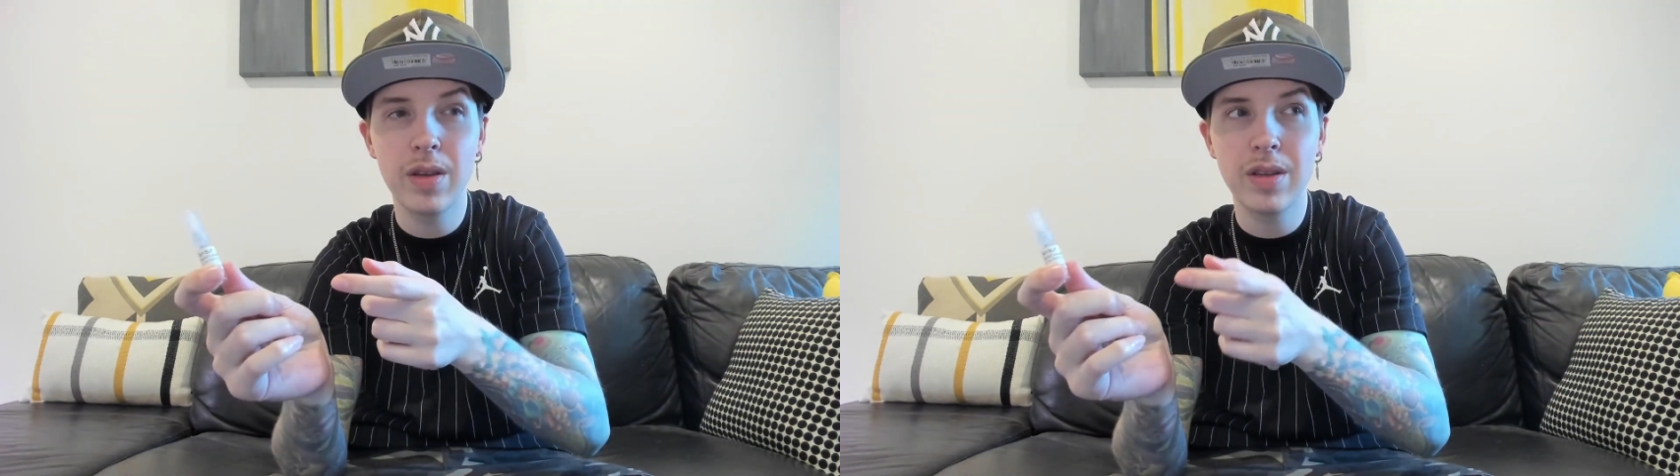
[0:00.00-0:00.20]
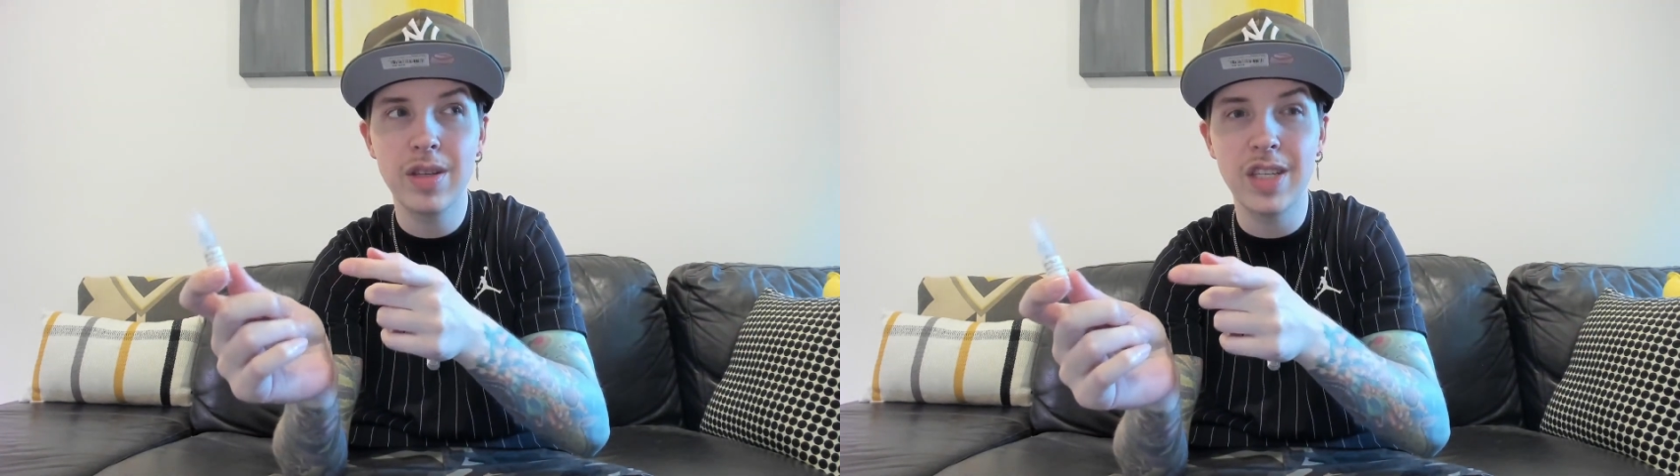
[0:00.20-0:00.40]

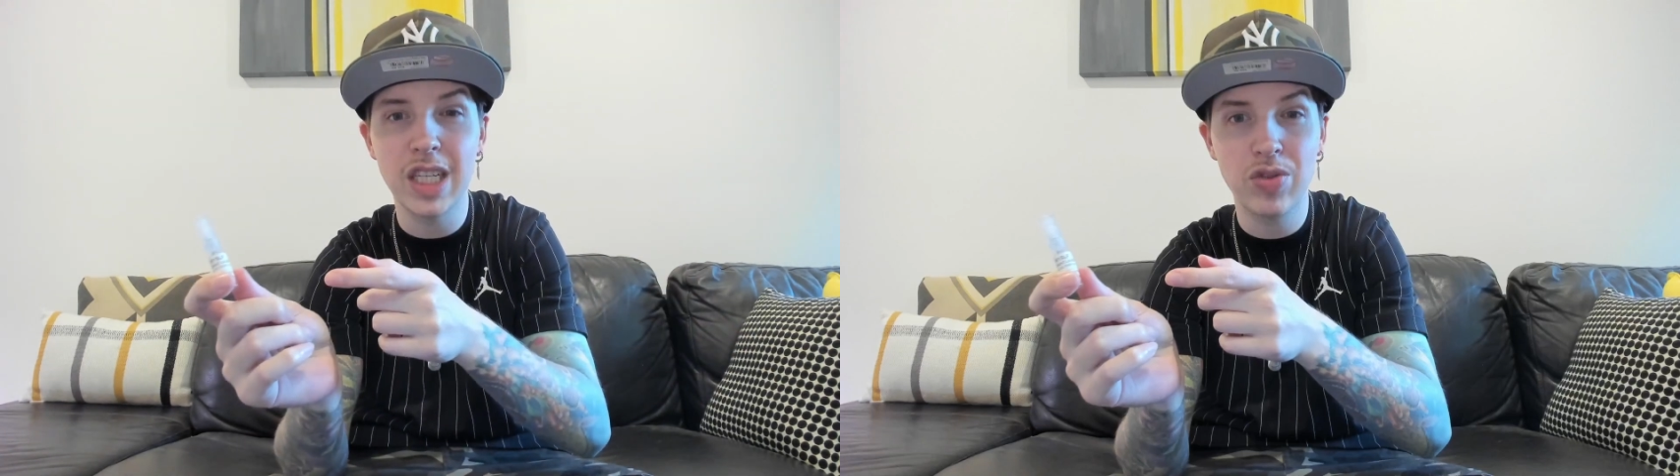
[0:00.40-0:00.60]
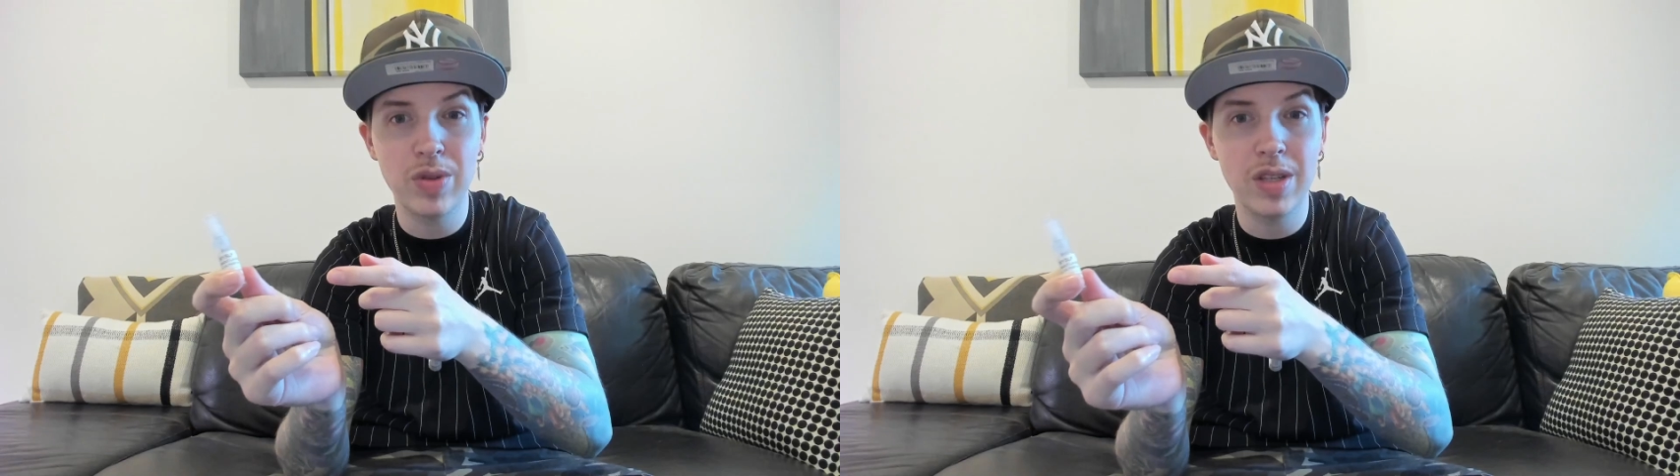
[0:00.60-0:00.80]

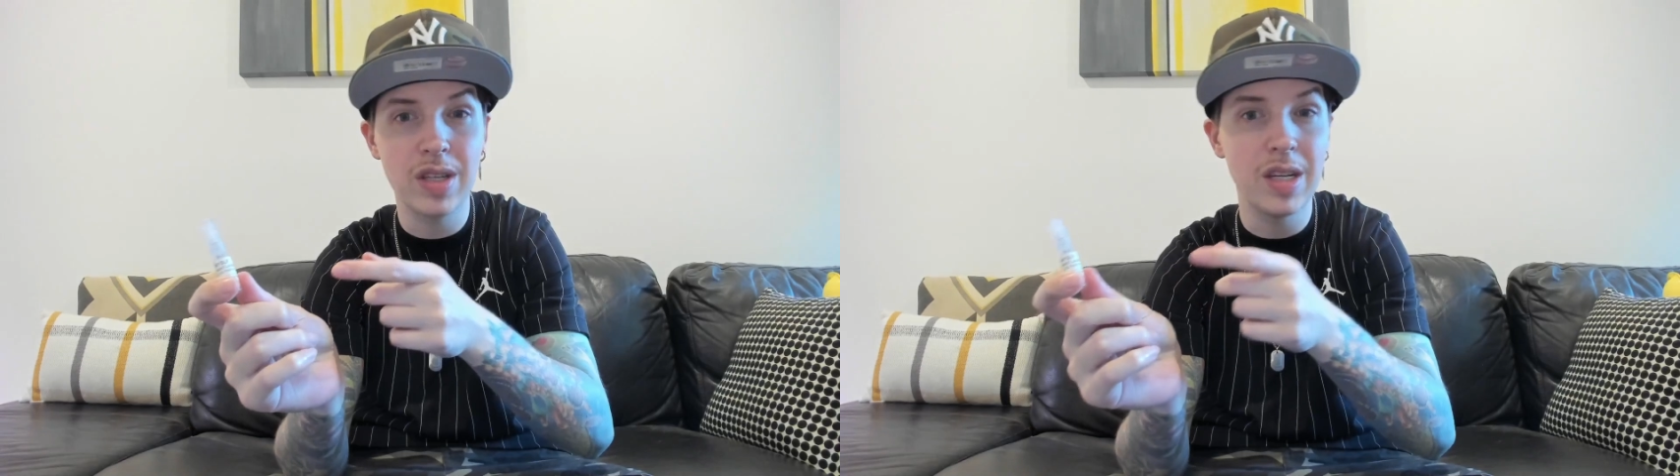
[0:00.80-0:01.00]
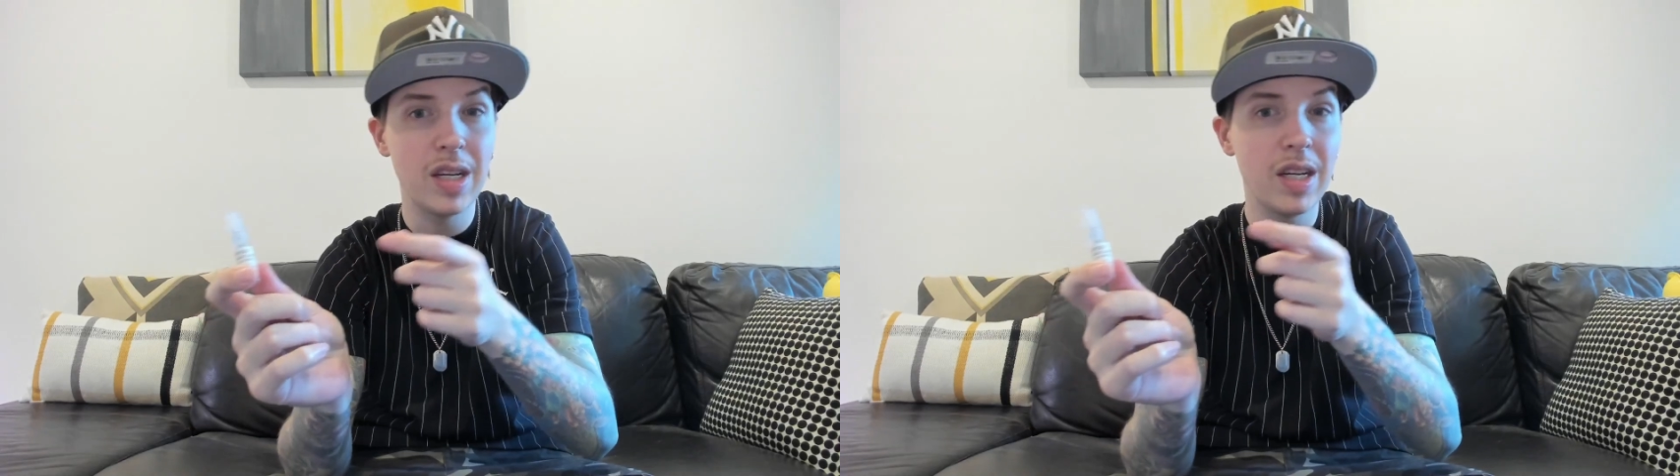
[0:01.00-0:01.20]

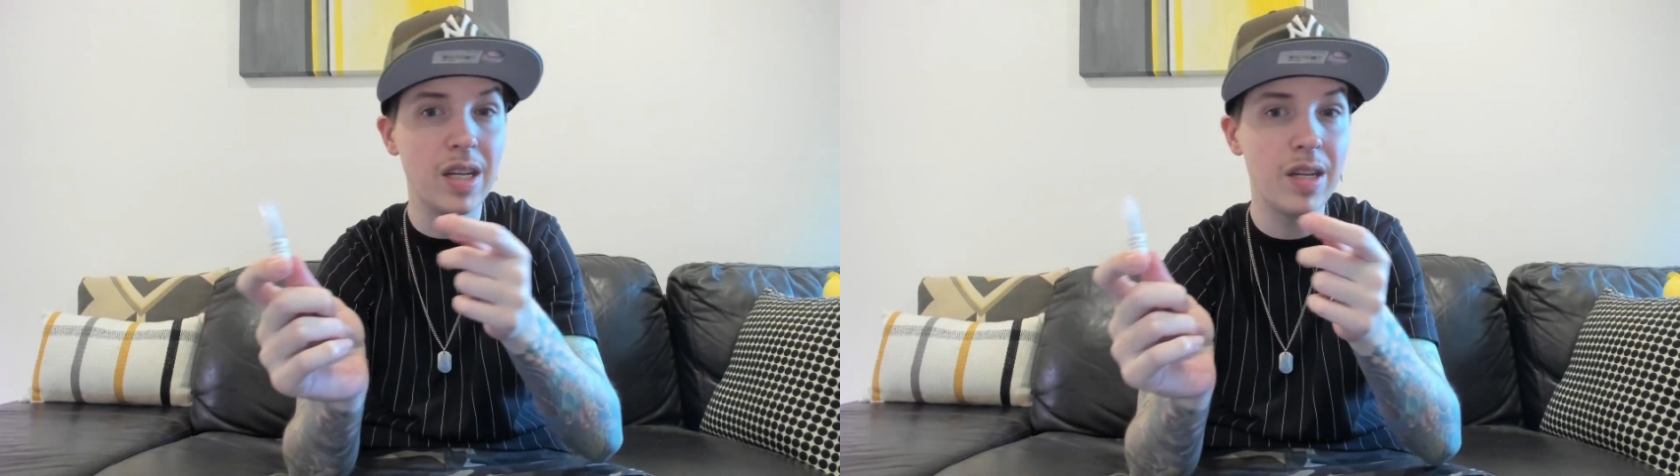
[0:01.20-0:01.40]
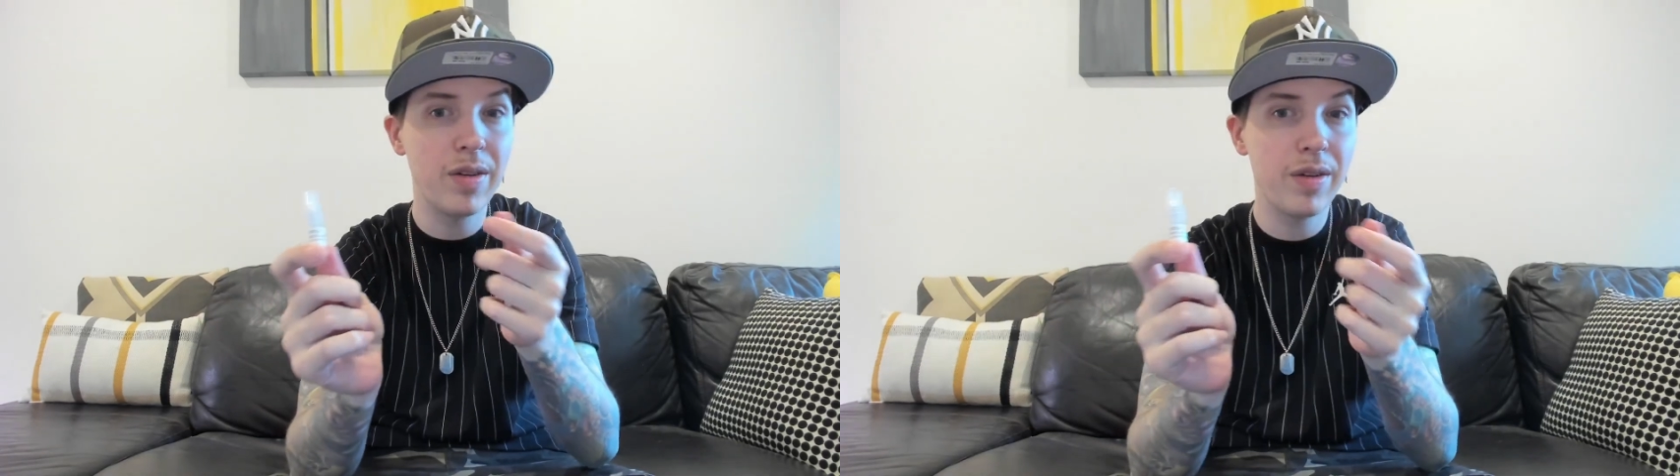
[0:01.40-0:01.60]
citrusy,